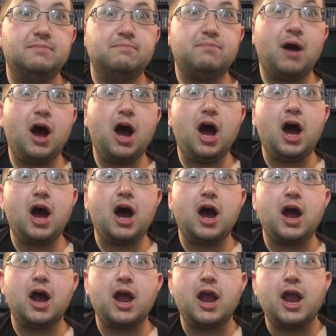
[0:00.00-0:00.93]

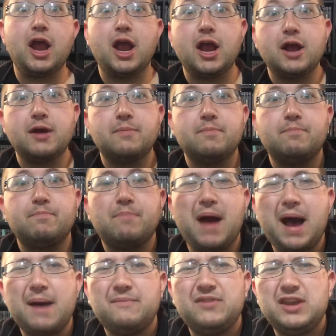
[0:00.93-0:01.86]
Bye.
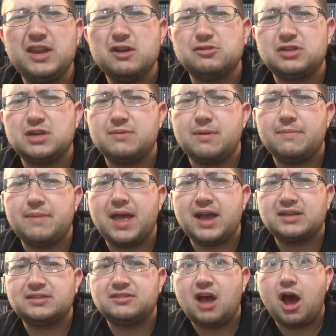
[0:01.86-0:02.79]
Pop videos come up
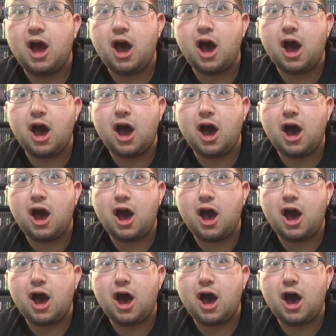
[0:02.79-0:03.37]
next. Ha.